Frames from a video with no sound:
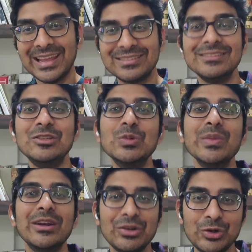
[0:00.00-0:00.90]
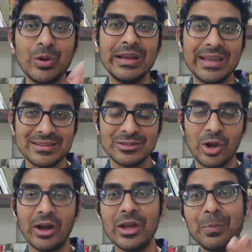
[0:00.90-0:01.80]
let's assume that you do engage the
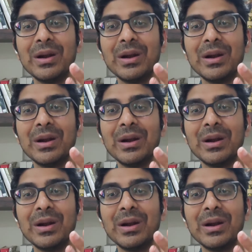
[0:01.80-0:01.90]
lawyer.